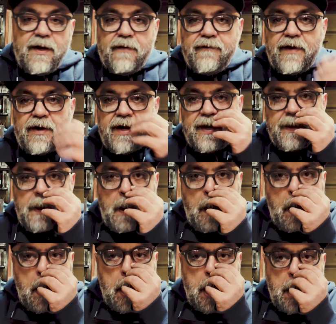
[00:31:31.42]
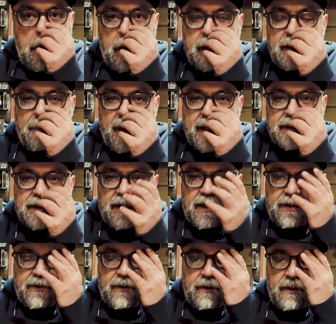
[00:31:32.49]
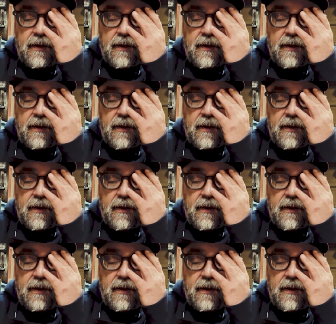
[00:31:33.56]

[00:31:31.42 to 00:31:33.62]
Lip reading: very, it depends on,